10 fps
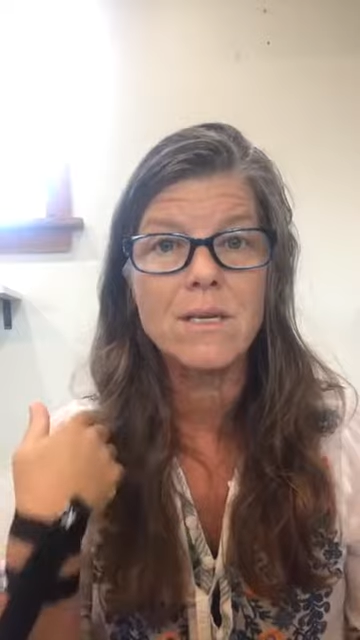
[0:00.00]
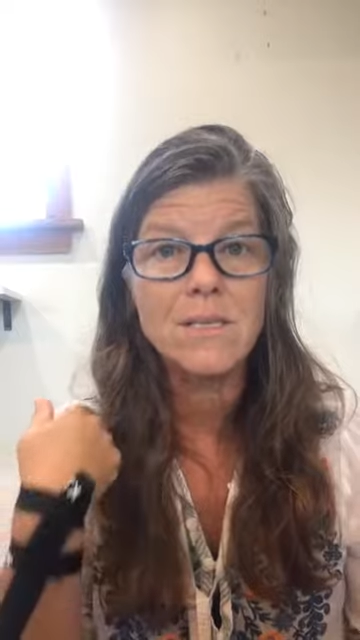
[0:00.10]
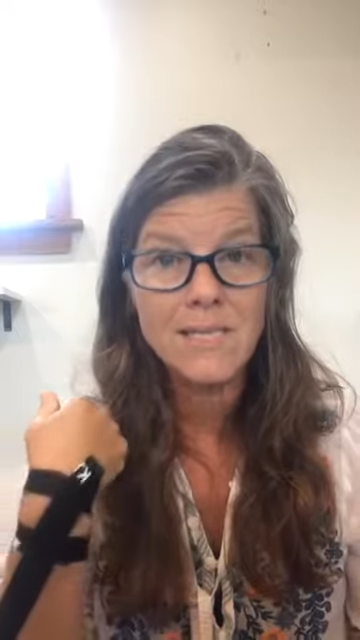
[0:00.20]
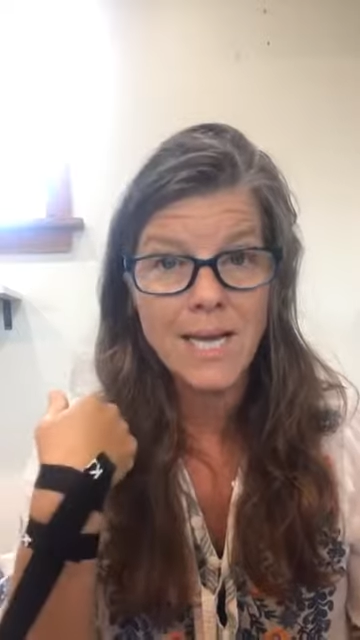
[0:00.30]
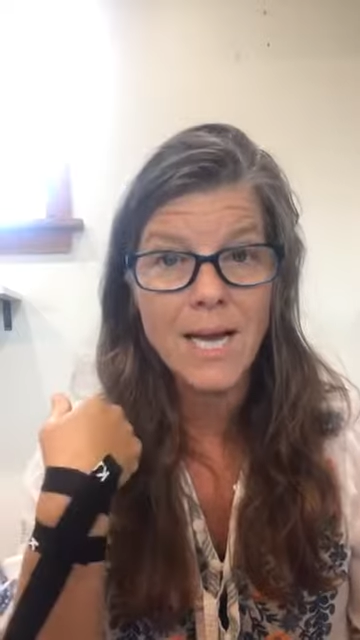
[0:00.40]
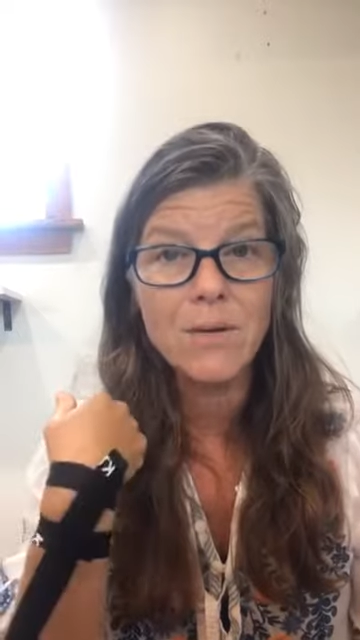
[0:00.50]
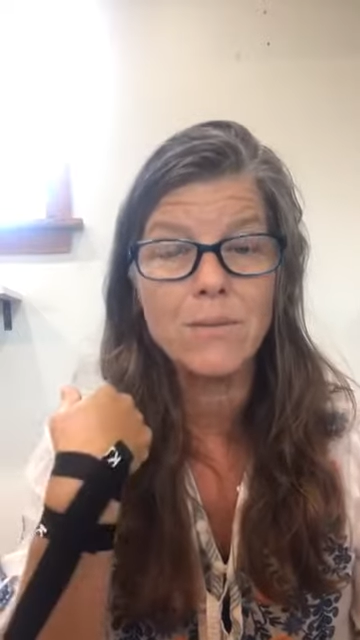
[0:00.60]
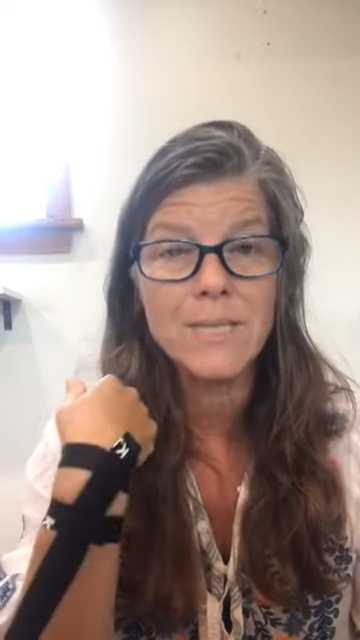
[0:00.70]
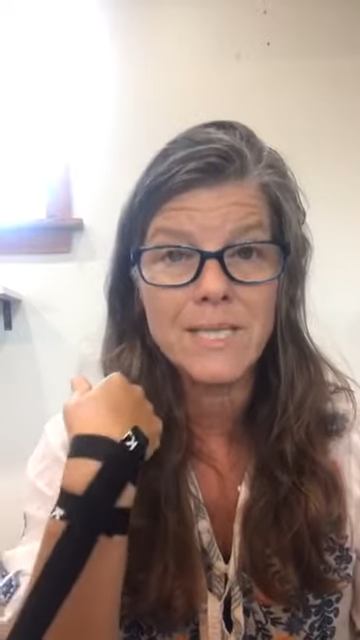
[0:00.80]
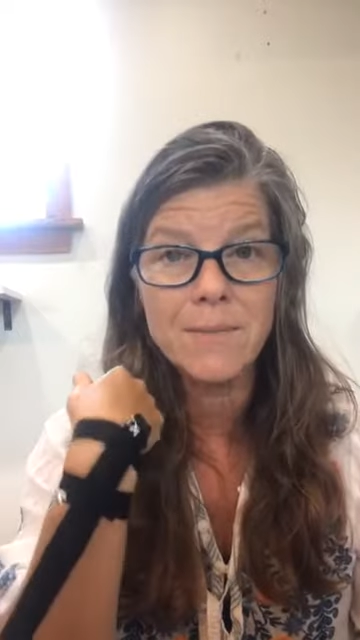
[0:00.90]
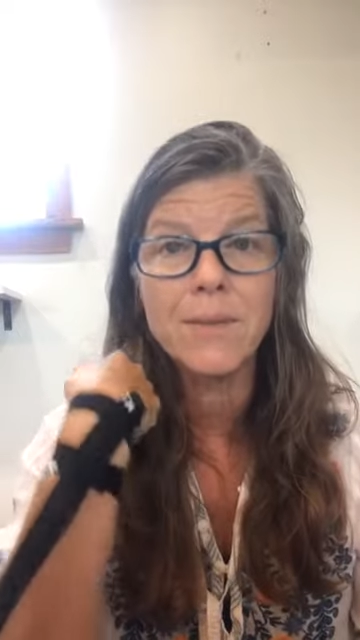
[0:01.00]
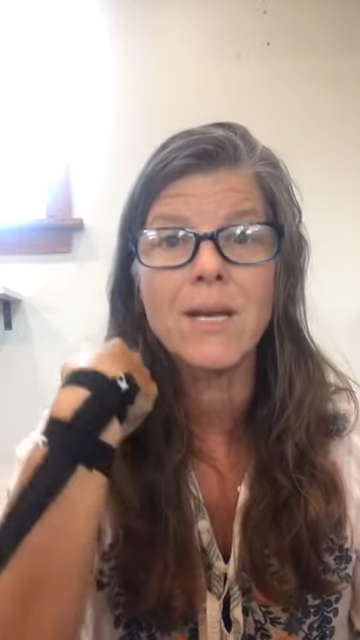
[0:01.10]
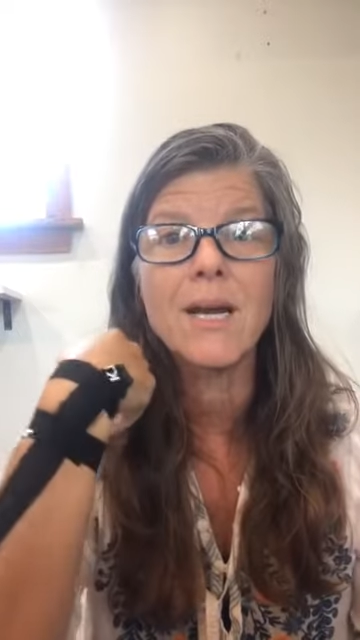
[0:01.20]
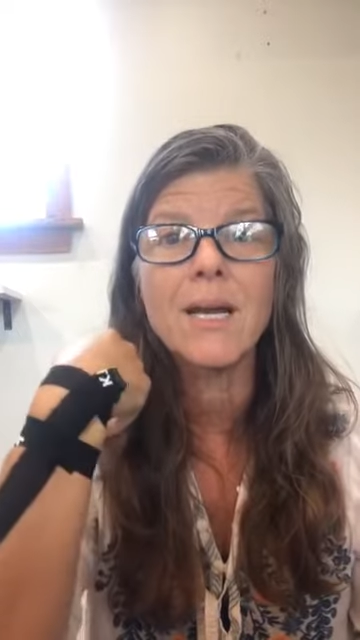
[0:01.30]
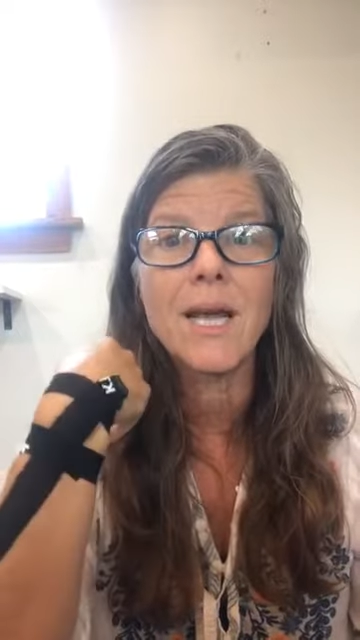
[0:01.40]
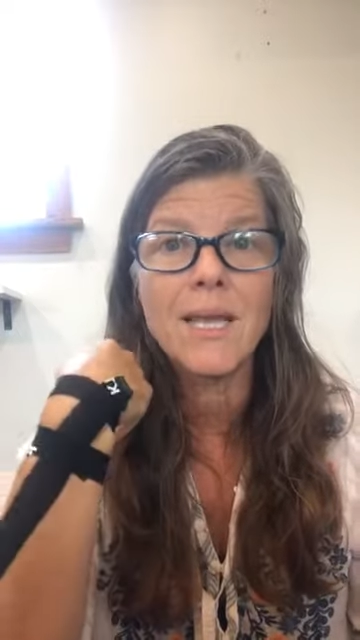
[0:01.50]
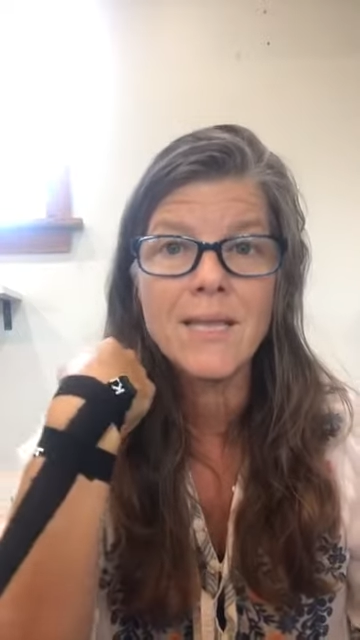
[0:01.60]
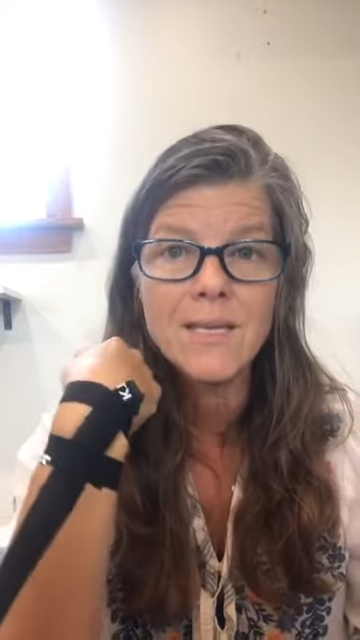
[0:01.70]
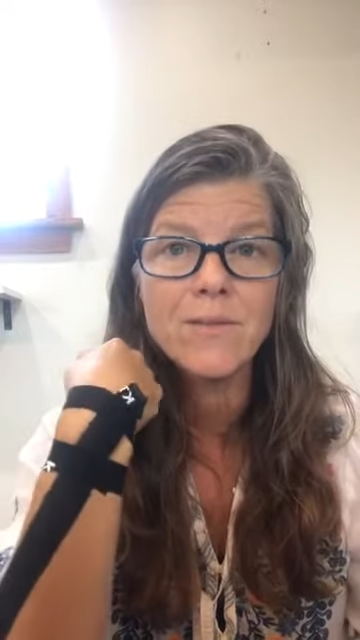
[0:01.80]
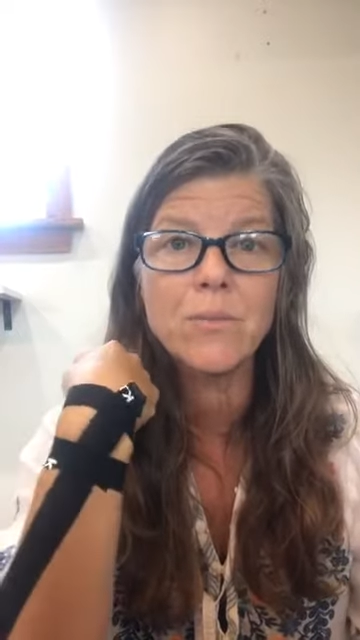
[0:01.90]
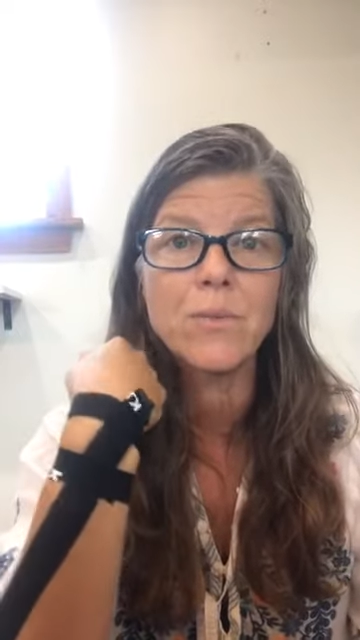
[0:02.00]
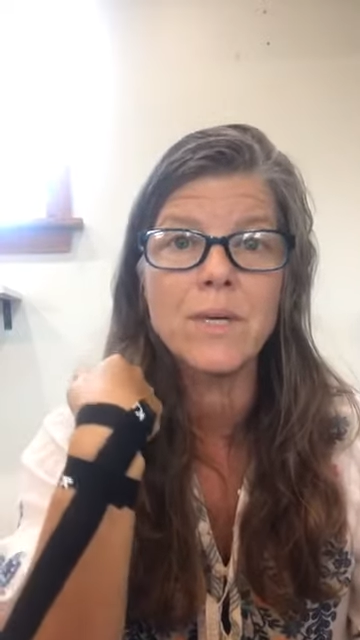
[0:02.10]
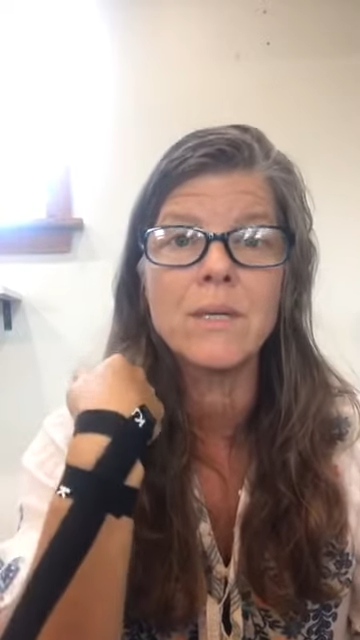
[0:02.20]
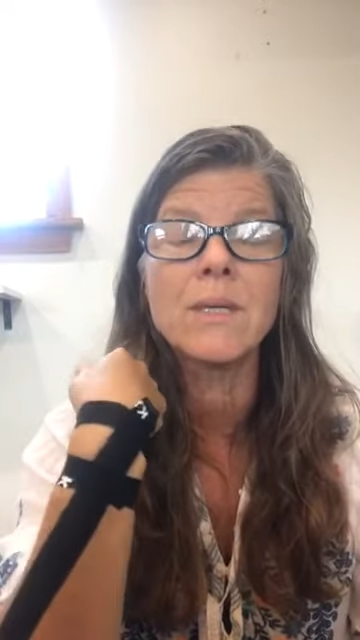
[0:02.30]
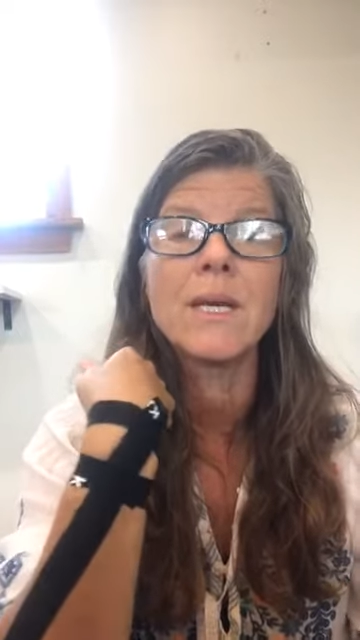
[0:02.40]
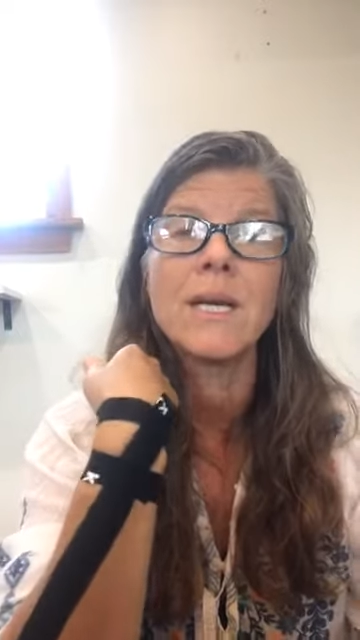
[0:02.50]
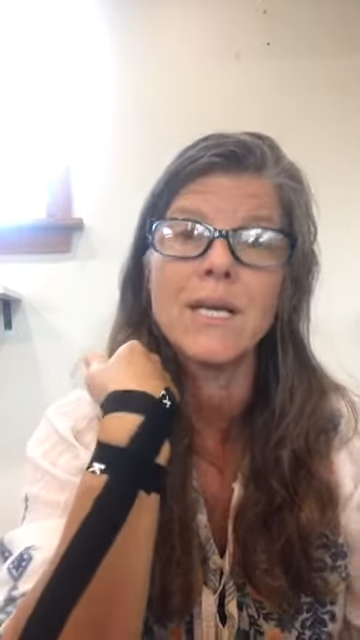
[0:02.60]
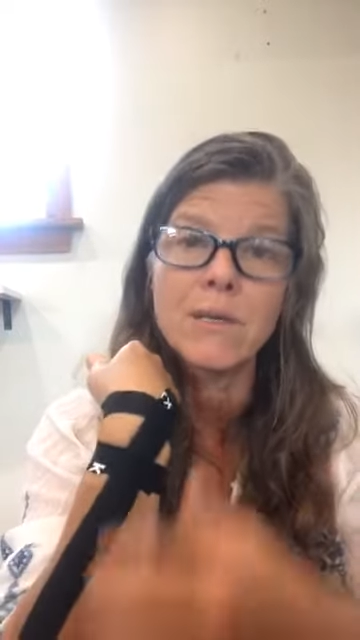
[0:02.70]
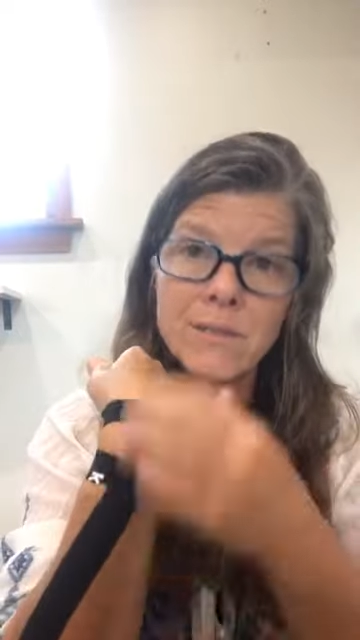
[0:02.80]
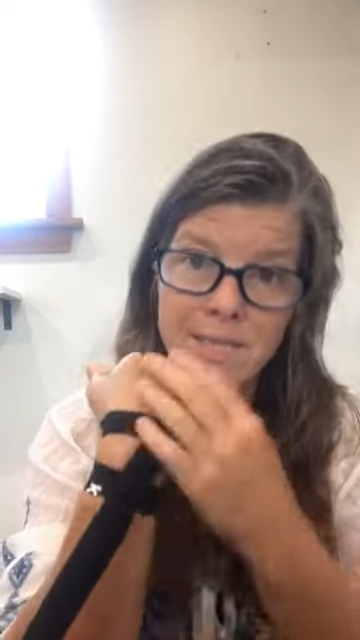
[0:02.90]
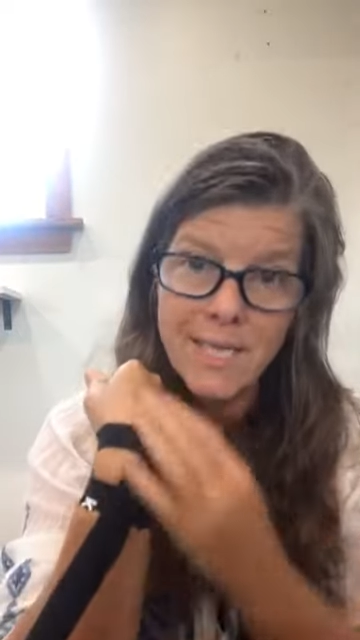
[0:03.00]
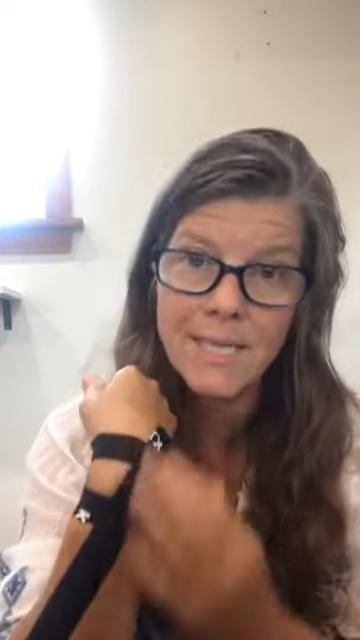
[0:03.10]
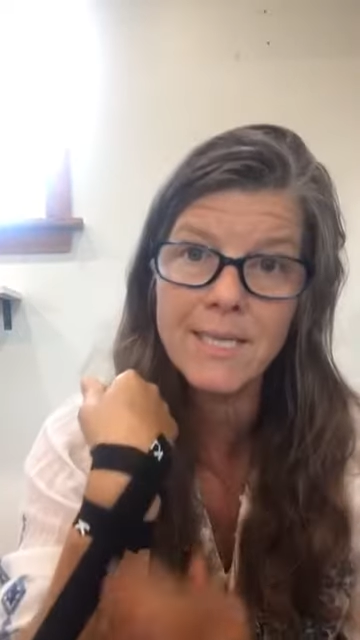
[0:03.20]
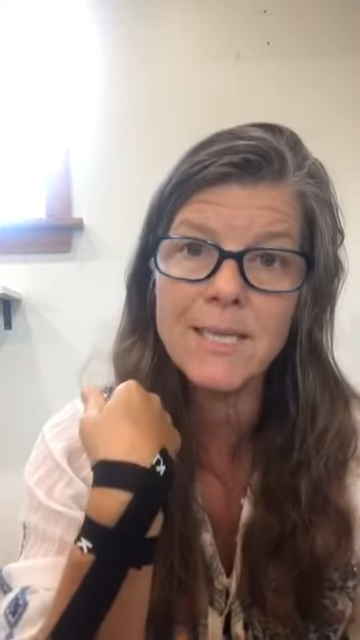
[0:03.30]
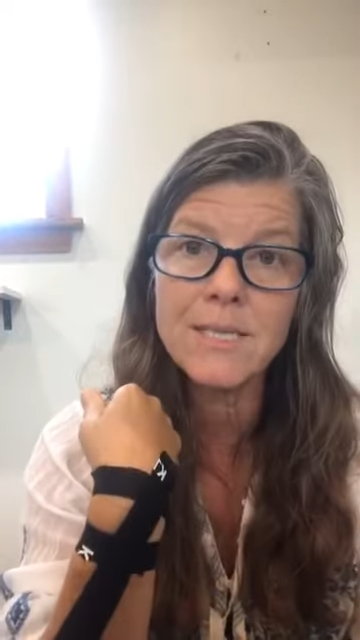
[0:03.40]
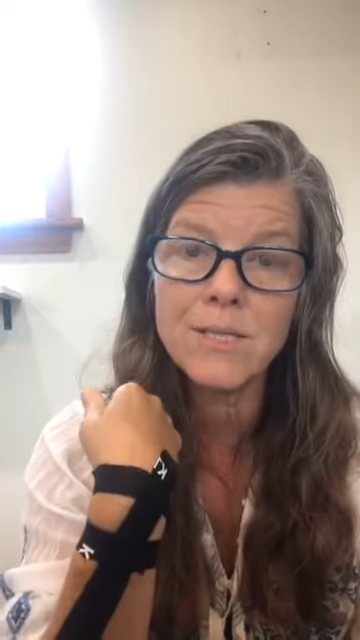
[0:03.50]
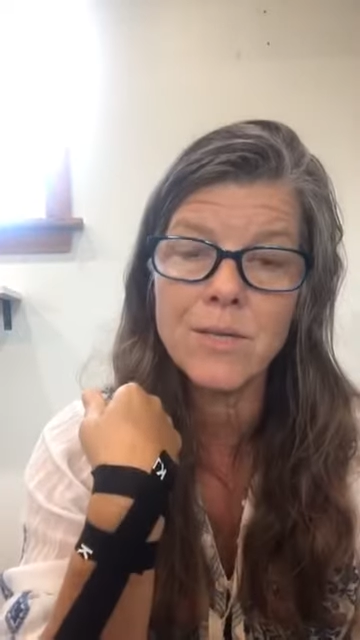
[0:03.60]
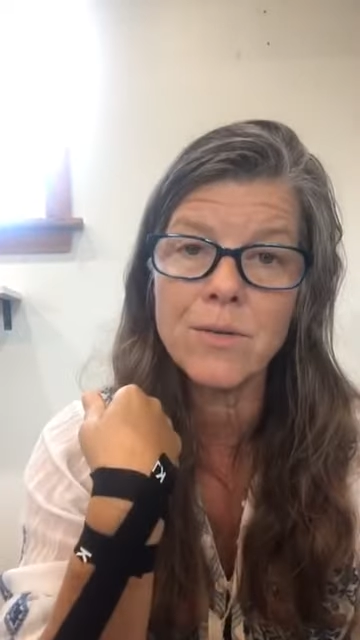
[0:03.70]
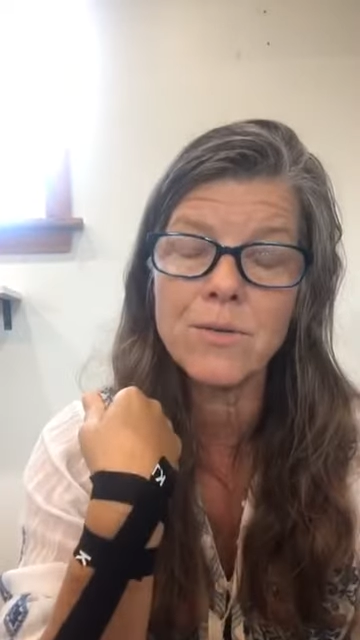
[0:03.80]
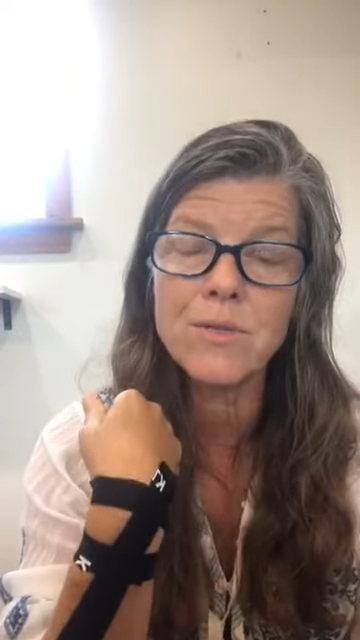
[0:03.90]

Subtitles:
on slack when we sleep at night, and this will irritate the ECU.